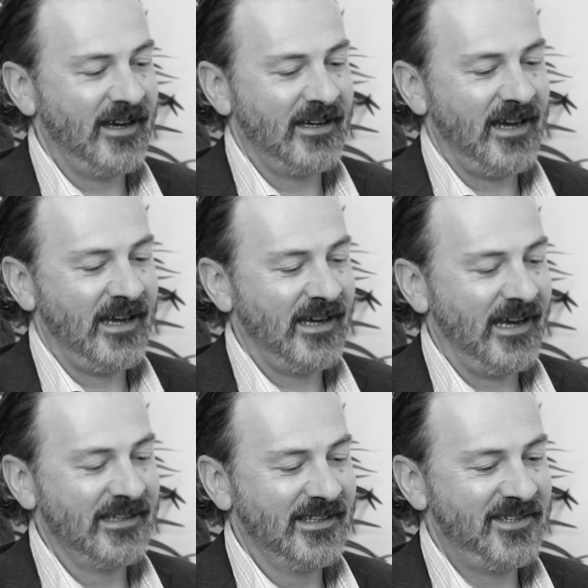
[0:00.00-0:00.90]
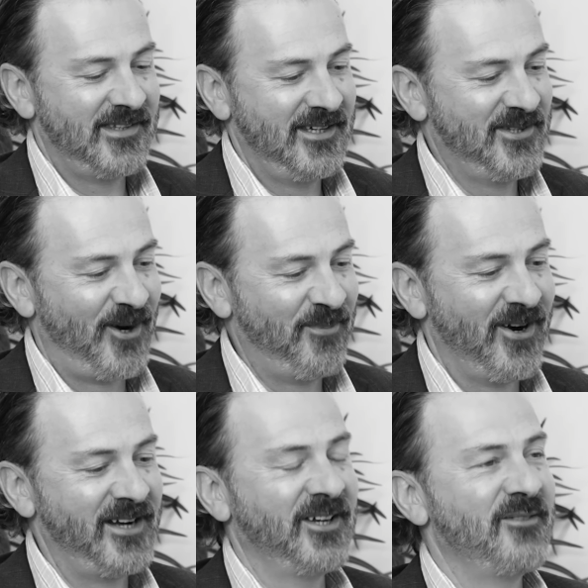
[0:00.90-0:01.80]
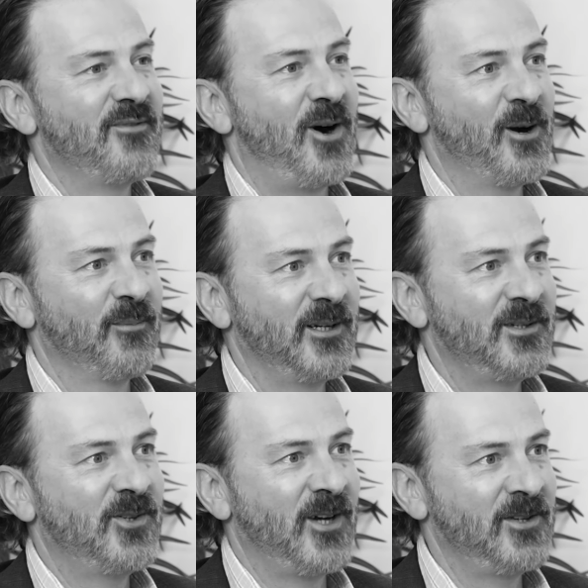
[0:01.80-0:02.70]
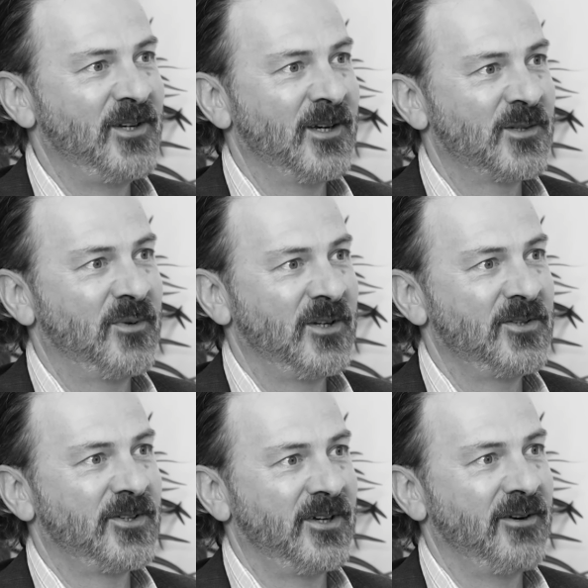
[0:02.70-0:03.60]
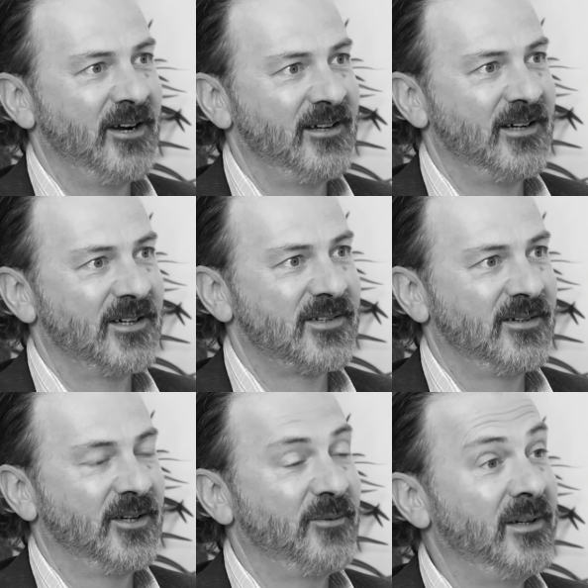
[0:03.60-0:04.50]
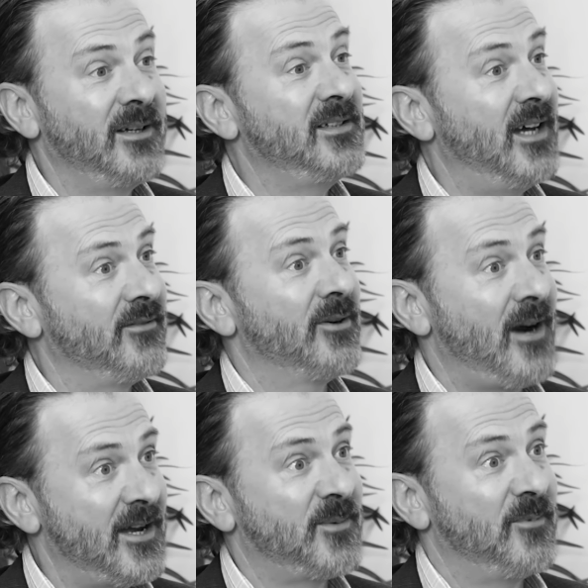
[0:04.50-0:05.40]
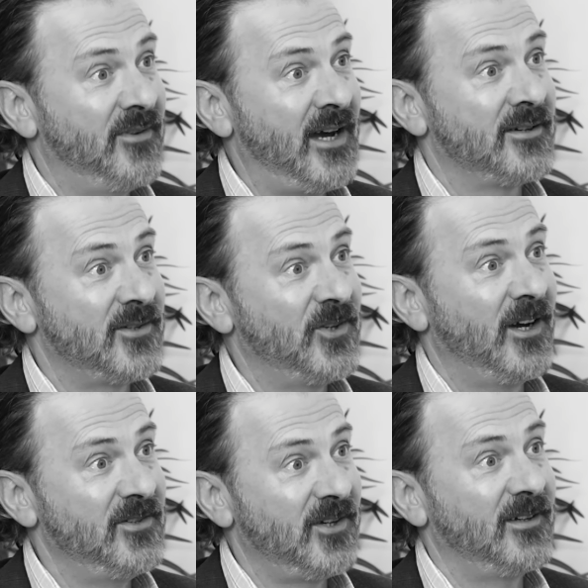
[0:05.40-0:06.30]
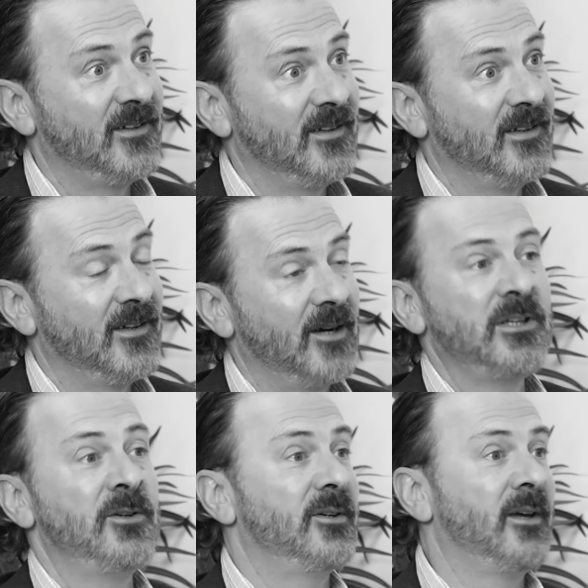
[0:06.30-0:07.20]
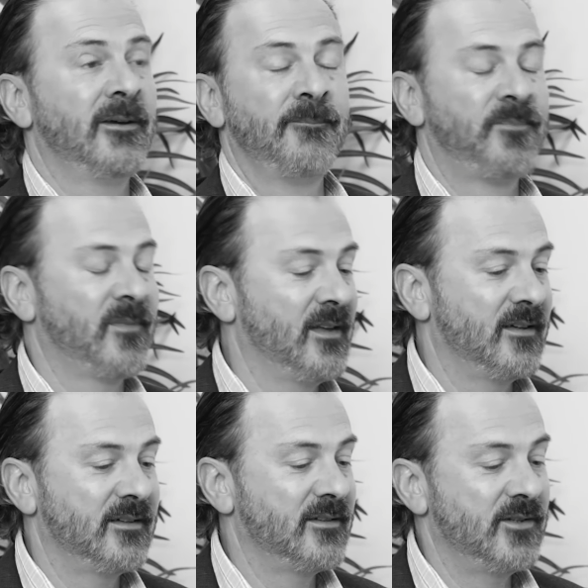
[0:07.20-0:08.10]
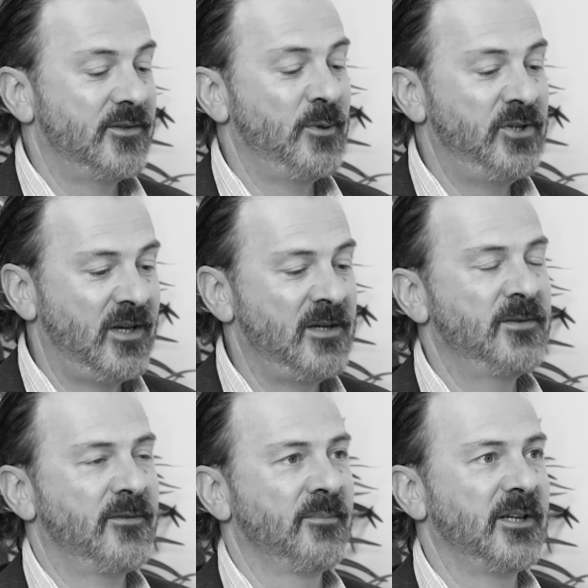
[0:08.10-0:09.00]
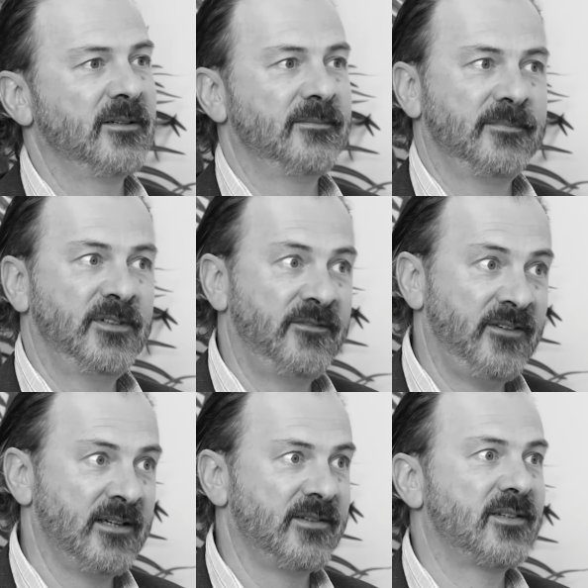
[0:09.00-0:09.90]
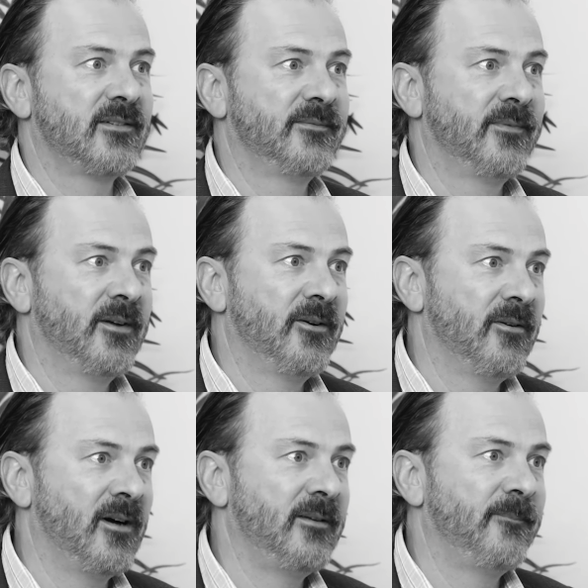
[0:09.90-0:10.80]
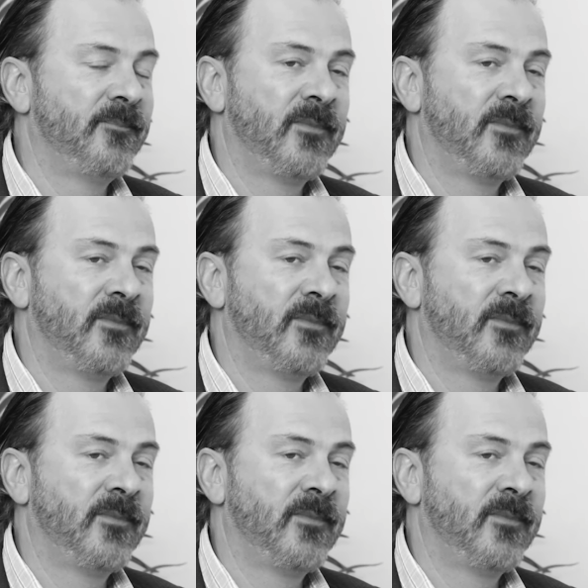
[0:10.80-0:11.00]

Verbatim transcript: And, and, this this operating environment is changing exponentially around us. Yeah. We need to have a grasp of how it's changing. I mean, you switch gears for a minute. Defense. Yep. Right.